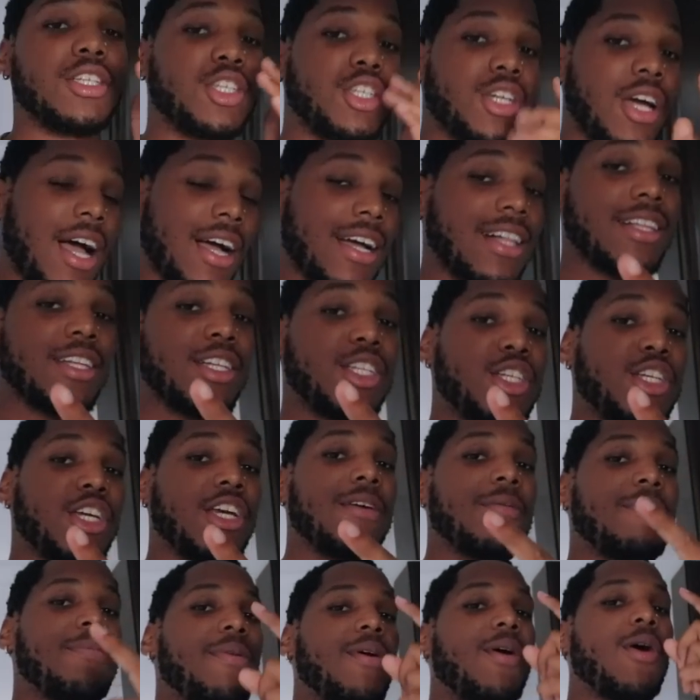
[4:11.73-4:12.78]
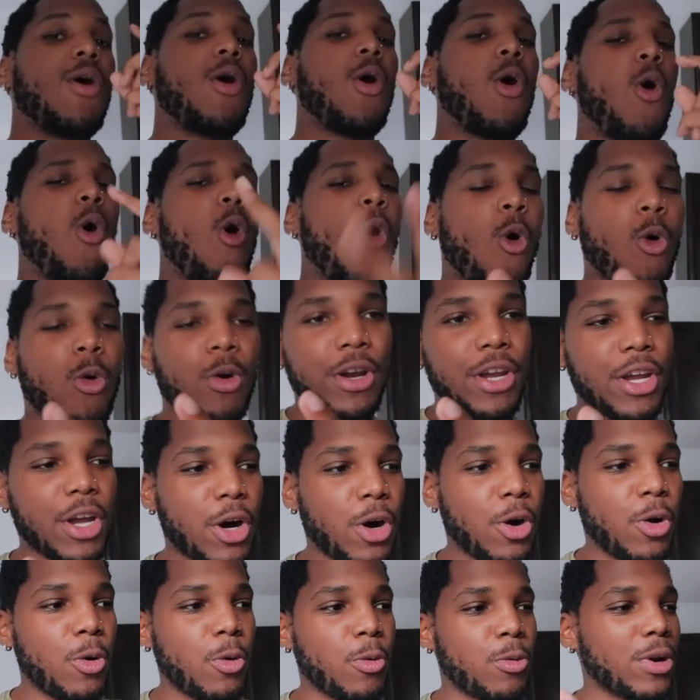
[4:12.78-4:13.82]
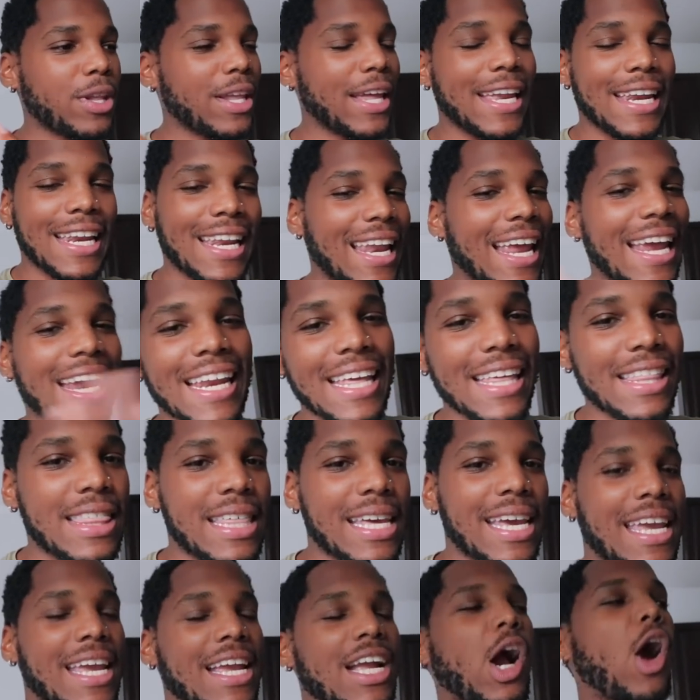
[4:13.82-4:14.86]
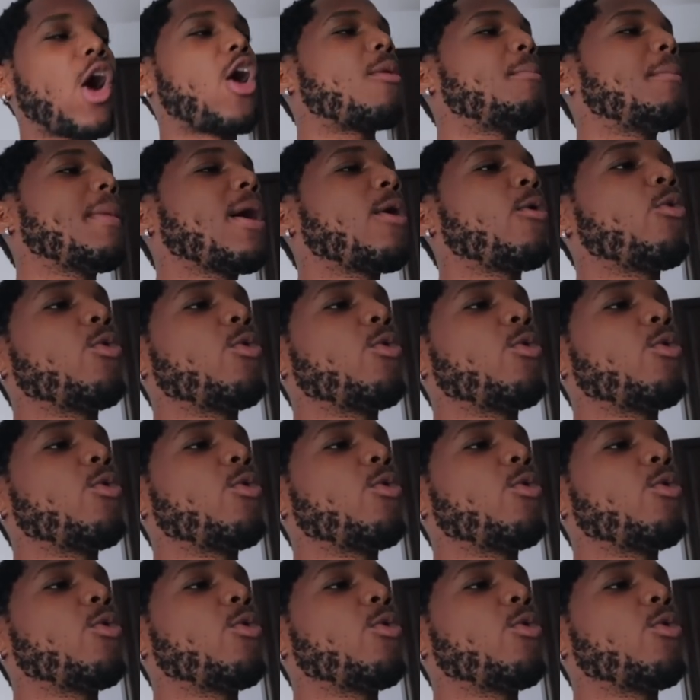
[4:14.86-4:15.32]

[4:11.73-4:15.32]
Chocolate chip, Oreo related anything are my